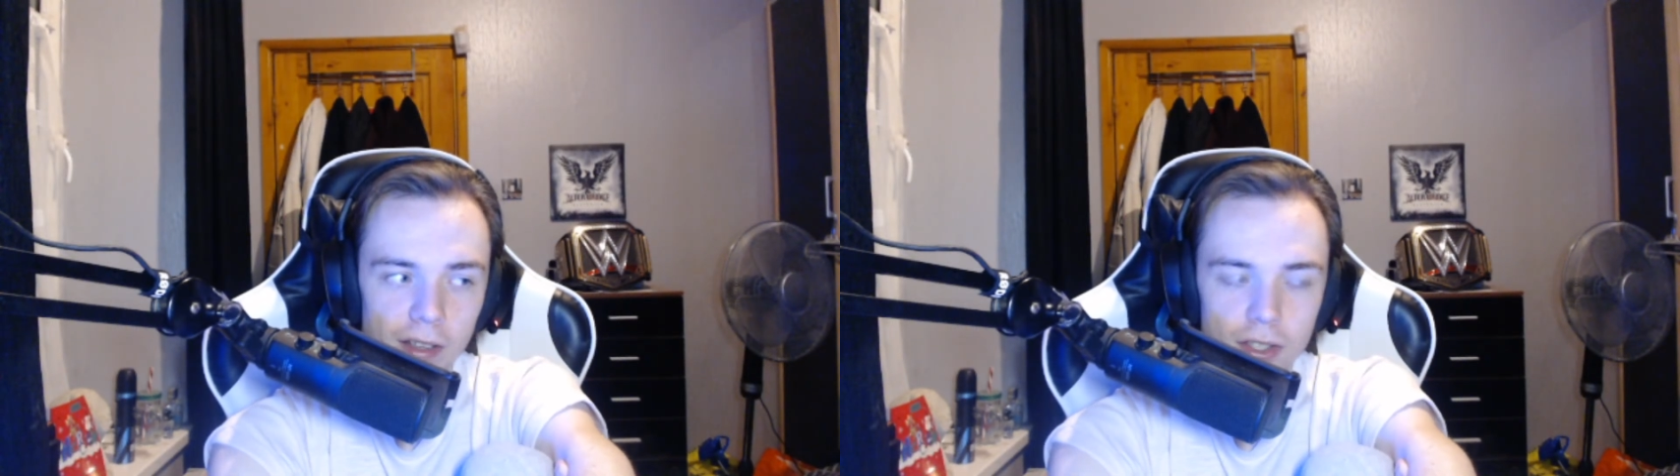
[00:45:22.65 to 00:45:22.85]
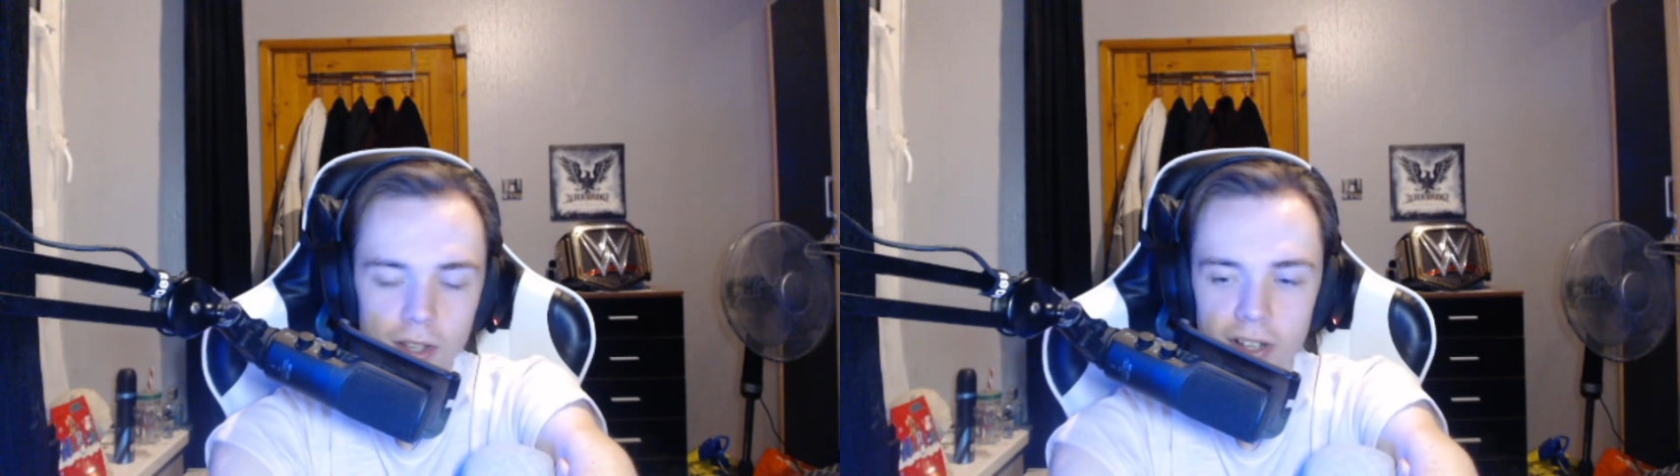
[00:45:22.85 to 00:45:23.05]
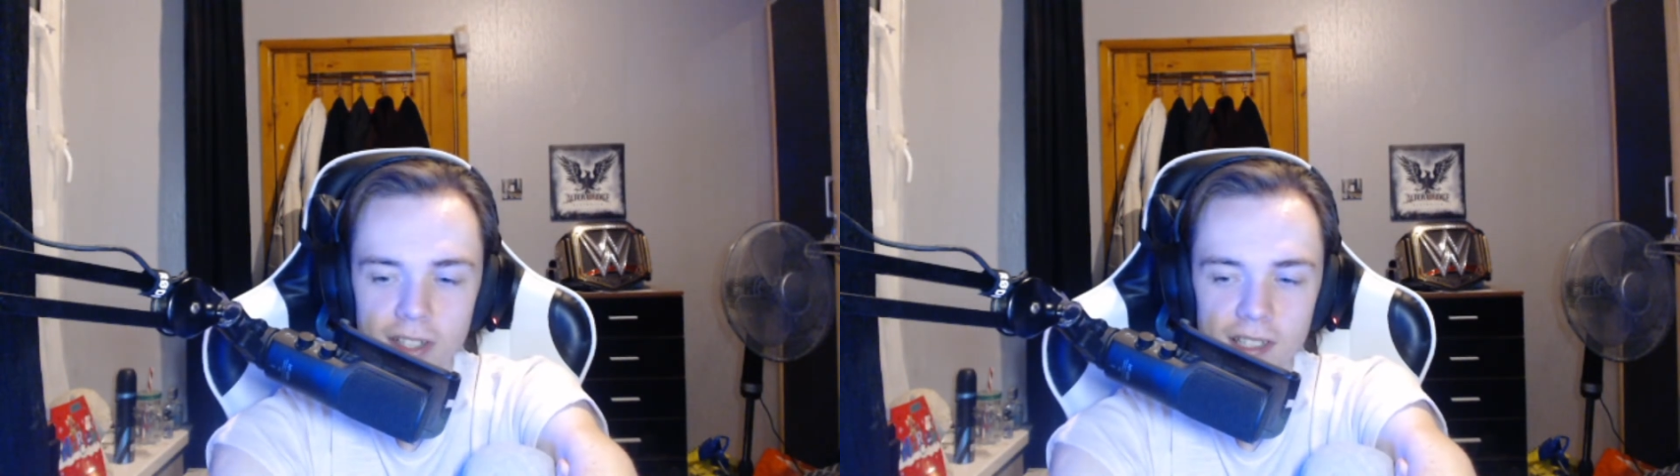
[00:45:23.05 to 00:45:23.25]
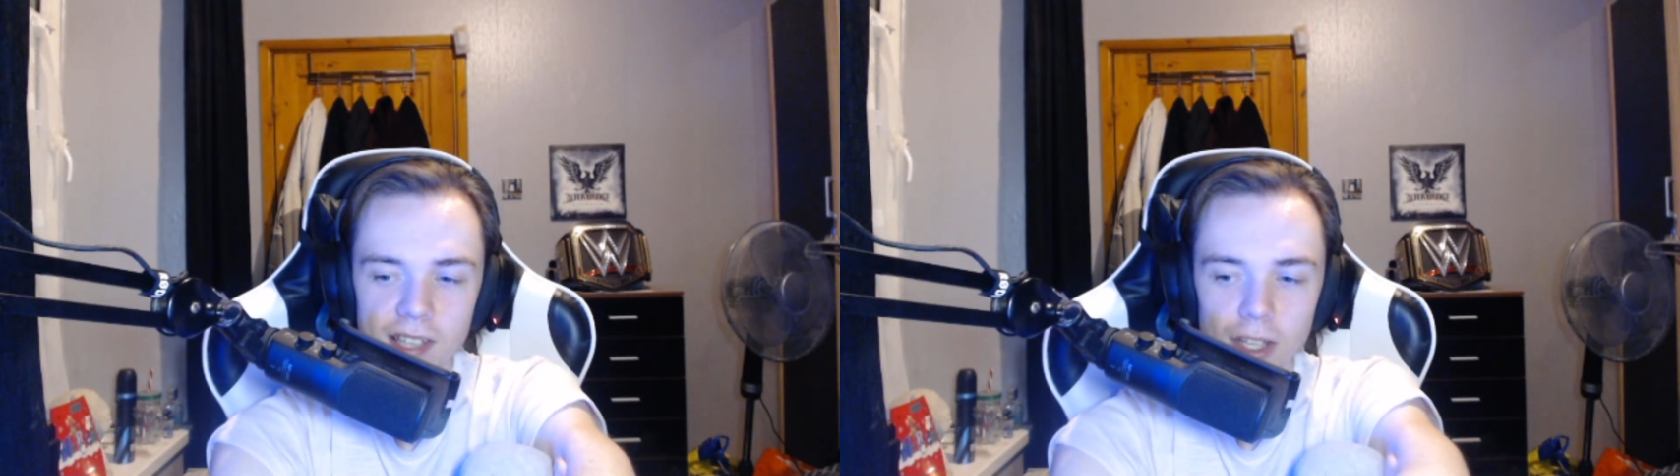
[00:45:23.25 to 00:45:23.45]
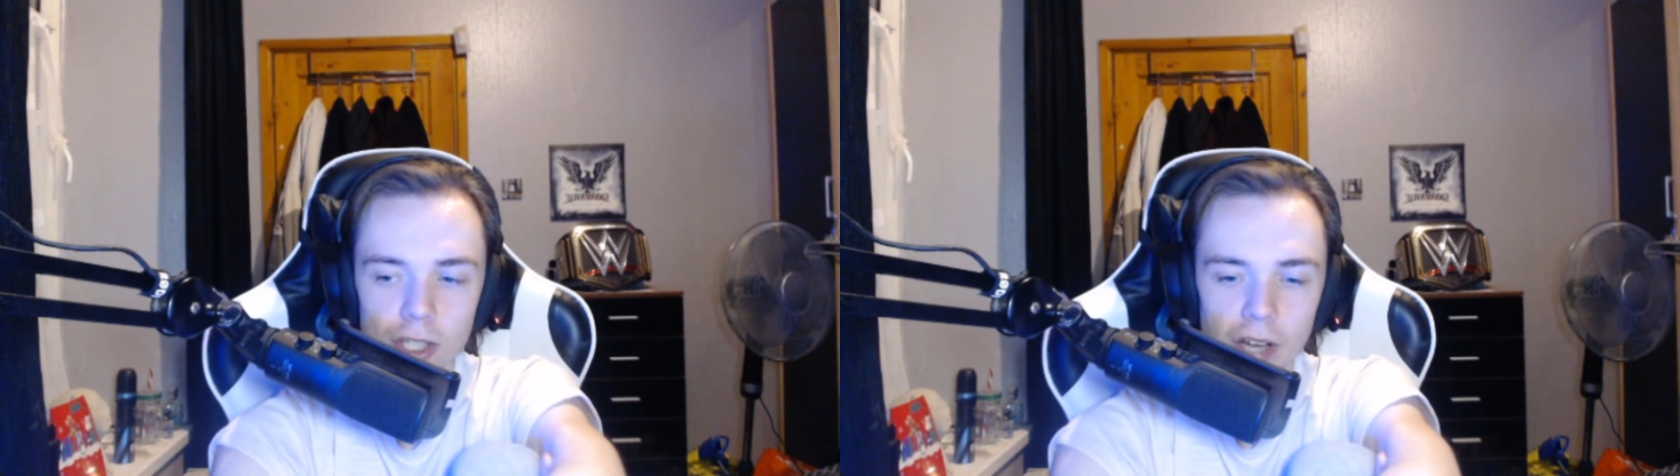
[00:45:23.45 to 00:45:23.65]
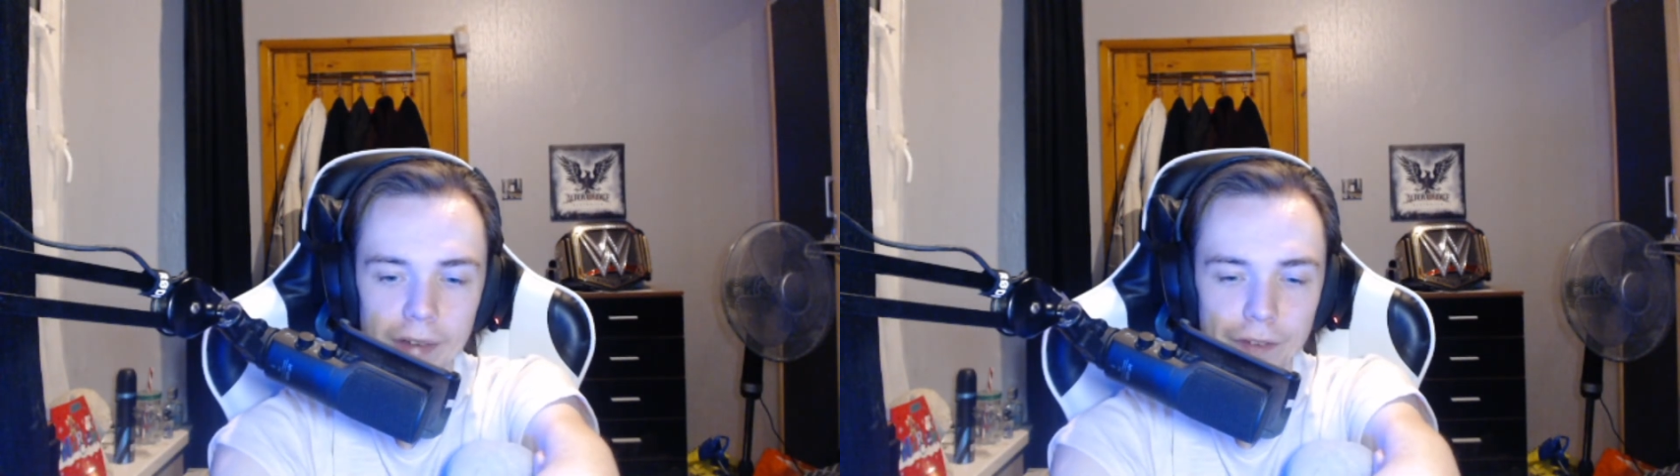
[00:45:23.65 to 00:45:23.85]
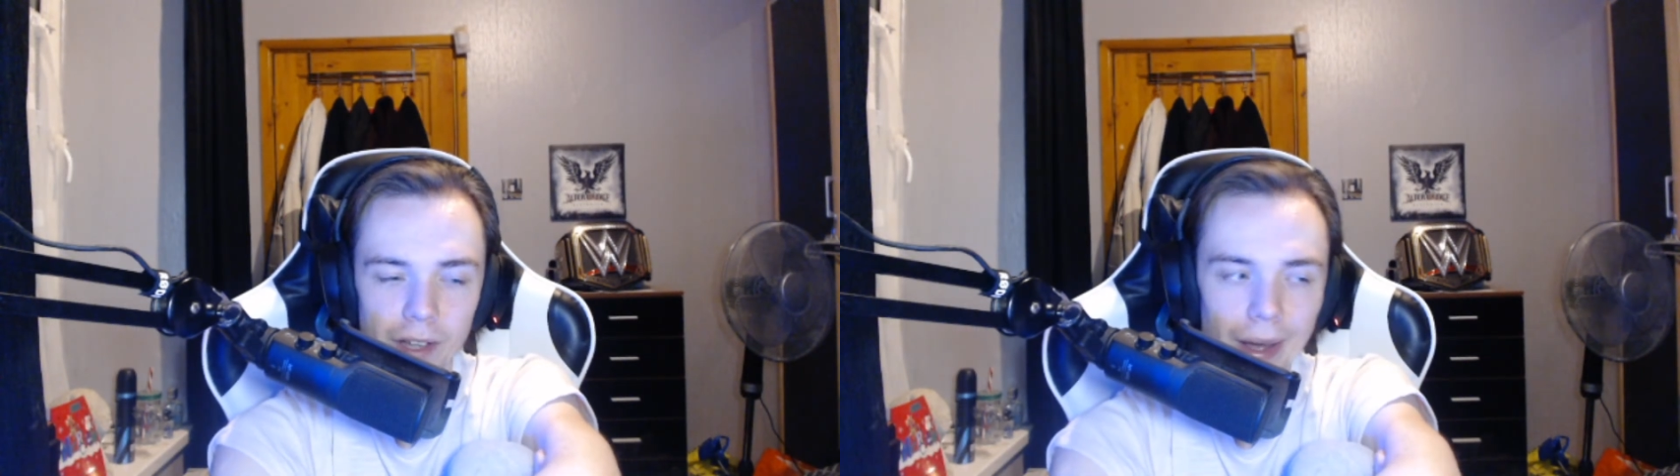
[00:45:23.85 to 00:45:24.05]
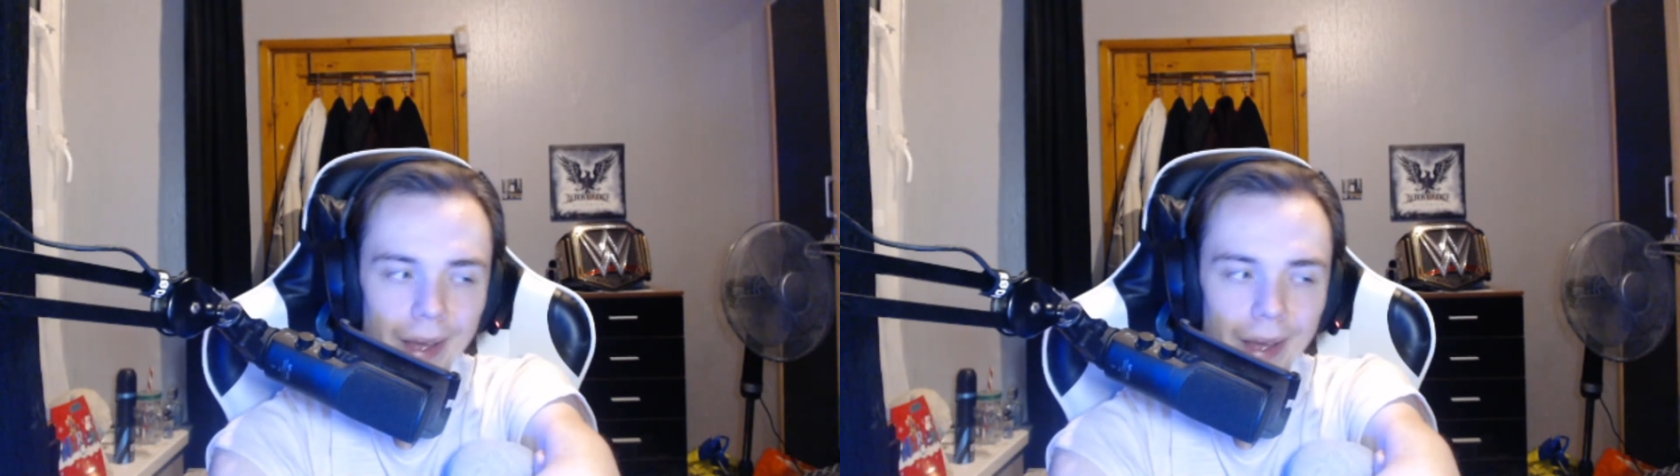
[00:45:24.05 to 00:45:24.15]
So long as he's dating Charlotte Flair,